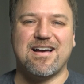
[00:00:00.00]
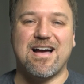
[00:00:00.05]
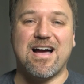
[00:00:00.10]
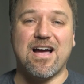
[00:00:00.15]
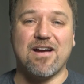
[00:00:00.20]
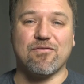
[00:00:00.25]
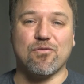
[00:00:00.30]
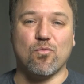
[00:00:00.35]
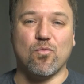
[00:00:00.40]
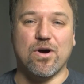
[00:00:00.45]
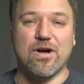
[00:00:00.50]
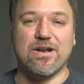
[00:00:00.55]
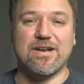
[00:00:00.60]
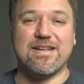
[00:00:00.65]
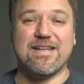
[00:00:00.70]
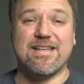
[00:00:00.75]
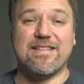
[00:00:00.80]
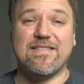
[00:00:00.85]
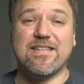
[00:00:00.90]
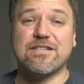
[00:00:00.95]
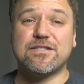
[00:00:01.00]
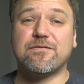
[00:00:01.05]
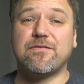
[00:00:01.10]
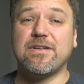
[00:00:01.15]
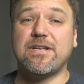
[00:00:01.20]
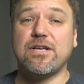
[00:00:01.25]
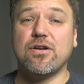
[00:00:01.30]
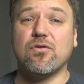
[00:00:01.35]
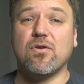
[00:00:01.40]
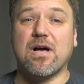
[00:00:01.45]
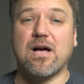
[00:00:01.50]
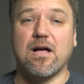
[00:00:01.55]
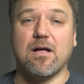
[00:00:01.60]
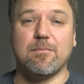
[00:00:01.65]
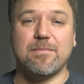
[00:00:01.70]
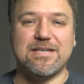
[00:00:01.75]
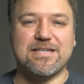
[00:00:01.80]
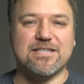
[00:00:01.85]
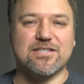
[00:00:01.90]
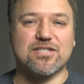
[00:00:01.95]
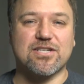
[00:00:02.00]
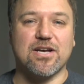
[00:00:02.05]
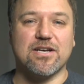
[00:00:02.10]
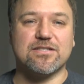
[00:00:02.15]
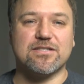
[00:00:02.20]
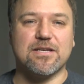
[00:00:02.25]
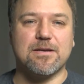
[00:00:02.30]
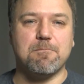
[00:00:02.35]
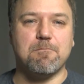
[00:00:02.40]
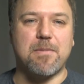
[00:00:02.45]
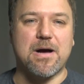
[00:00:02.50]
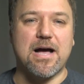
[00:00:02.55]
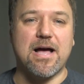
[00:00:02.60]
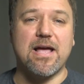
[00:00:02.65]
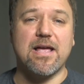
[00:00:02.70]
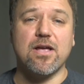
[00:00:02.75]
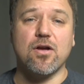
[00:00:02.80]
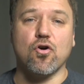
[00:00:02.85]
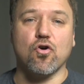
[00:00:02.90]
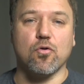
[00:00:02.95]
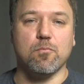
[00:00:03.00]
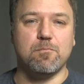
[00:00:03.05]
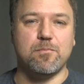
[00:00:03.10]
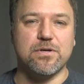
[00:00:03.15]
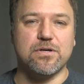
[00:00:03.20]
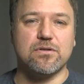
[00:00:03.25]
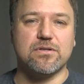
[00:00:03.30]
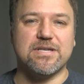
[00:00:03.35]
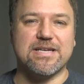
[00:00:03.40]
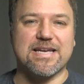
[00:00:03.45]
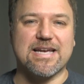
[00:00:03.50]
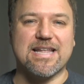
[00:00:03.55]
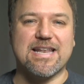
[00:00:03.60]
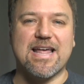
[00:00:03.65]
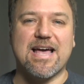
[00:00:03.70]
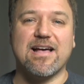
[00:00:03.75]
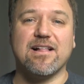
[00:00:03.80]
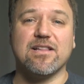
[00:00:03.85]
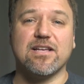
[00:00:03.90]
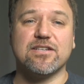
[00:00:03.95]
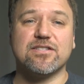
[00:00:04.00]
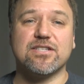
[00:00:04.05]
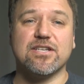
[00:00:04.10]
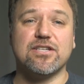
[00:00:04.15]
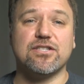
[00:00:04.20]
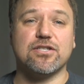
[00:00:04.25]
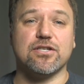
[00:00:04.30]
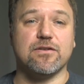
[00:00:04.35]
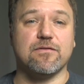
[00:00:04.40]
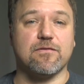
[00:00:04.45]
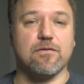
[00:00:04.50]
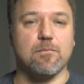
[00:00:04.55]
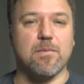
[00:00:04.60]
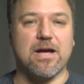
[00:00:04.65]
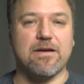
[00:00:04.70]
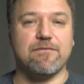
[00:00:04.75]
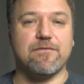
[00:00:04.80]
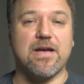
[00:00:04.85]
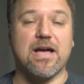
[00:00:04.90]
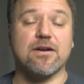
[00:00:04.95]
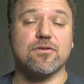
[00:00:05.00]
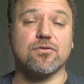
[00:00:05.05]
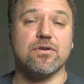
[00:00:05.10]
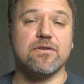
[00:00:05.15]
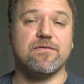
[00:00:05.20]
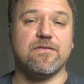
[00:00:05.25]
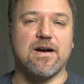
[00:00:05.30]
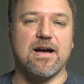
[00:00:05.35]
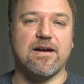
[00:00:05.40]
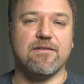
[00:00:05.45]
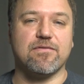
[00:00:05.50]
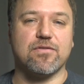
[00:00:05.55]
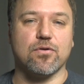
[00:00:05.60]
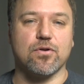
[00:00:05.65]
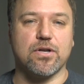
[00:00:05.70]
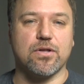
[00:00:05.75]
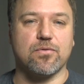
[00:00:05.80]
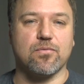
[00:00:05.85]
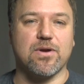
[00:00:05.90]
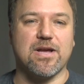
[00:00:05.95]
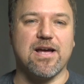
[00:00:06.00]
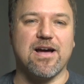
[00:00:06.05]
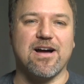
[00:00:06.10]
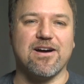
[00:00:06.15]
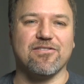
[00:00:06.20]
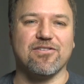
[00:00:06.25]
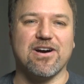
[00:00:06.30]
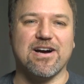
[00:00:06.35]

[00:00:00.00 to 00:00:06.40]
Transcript: Hi everyone, in this video I'll be discussing buying or building an LS engine for my Factory 533 hot